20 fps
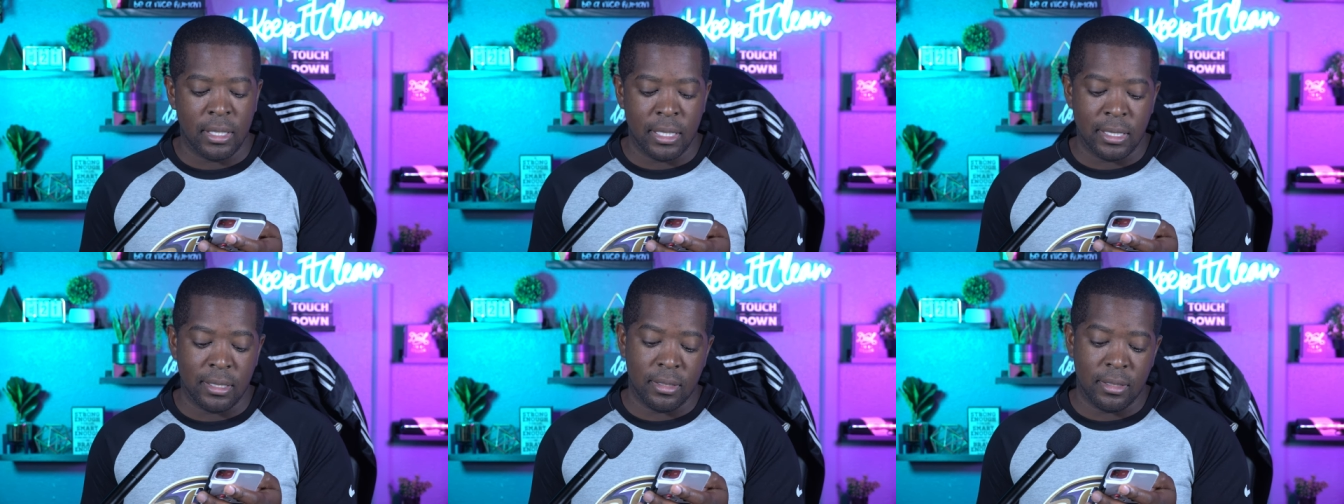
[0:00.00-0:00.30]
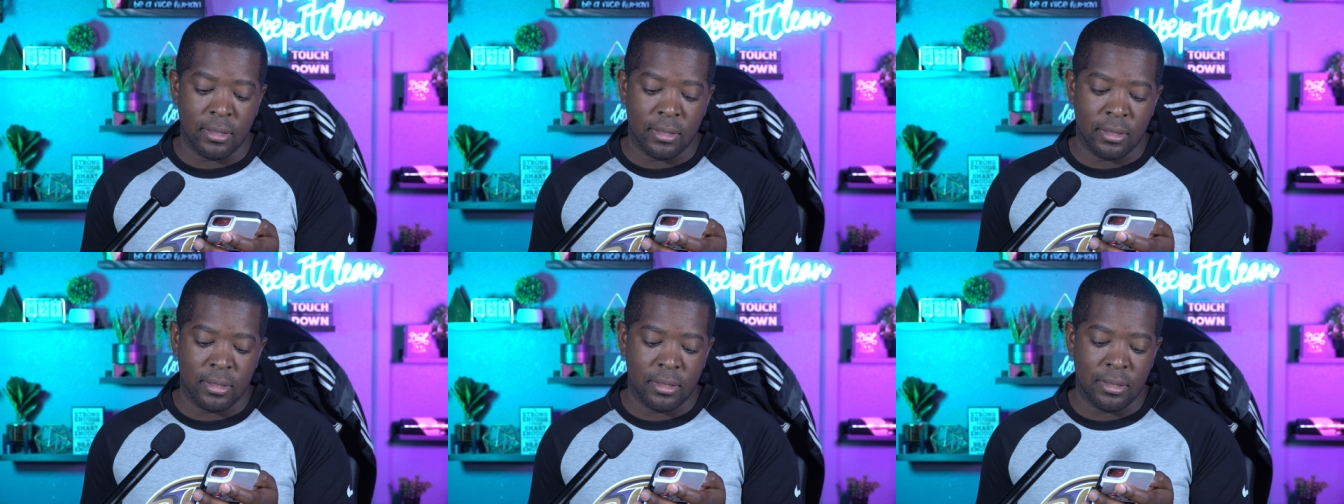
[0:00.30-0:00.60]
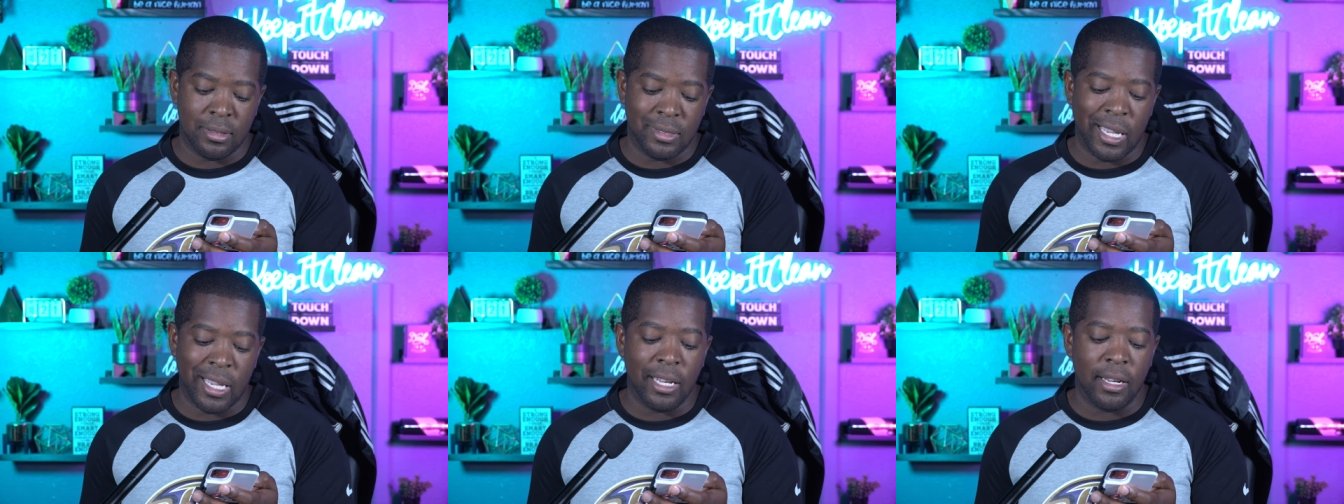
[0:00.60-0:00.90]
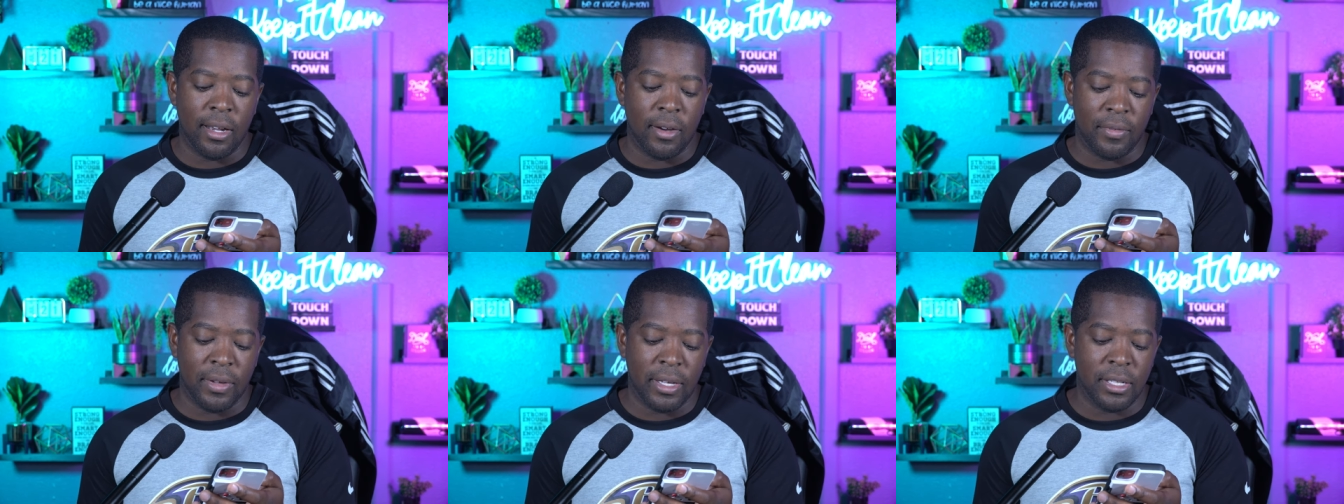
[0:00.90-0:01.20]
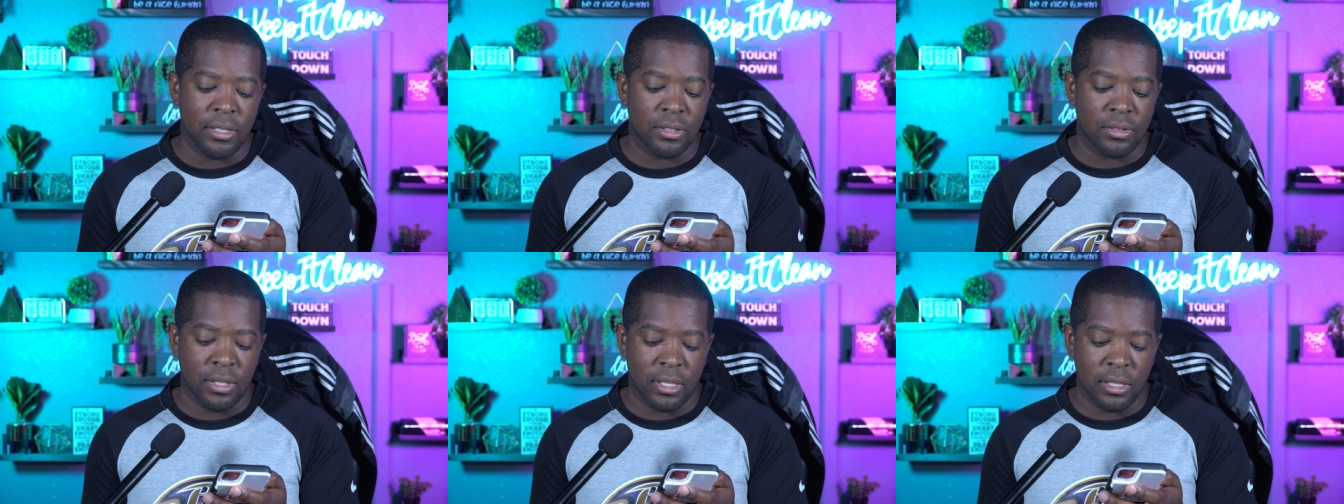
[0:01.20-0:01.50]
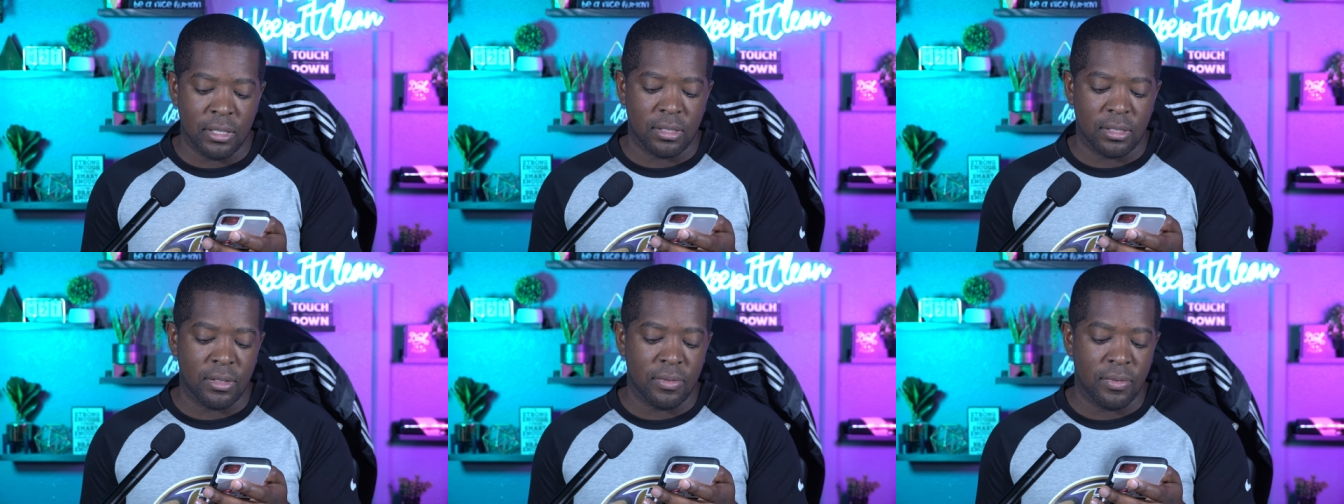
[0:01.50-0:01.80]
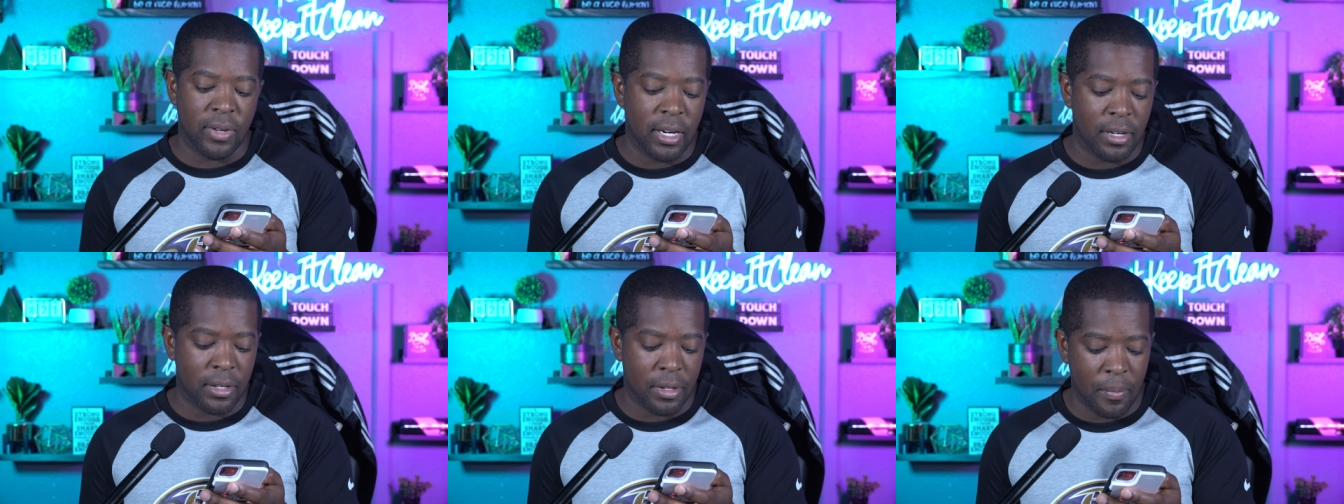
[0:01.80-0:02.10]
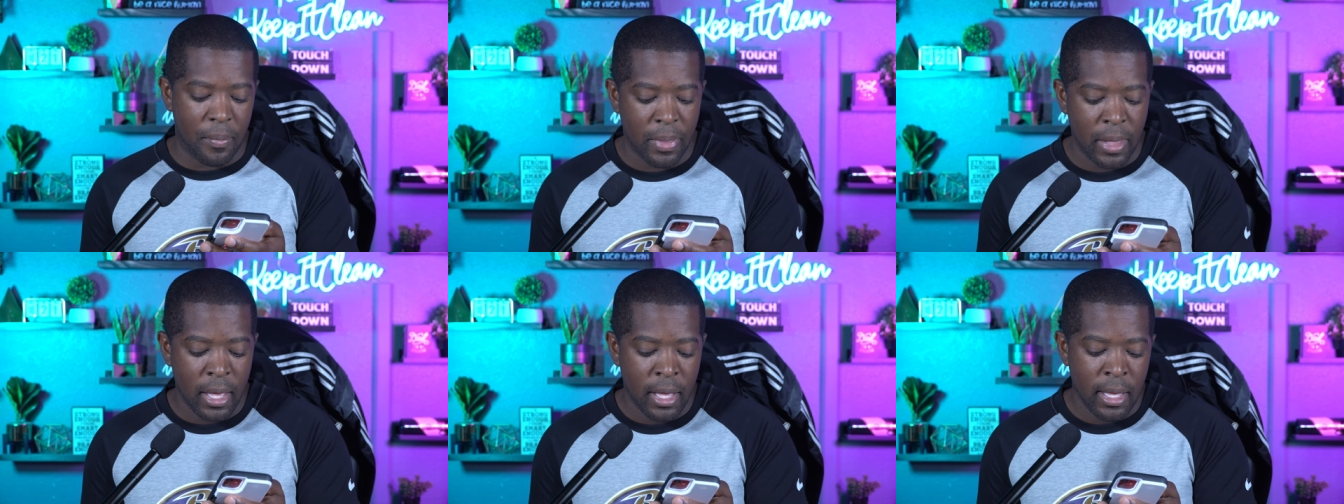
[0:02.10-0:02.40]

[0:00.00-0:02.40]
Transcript: his date of injury and the severity.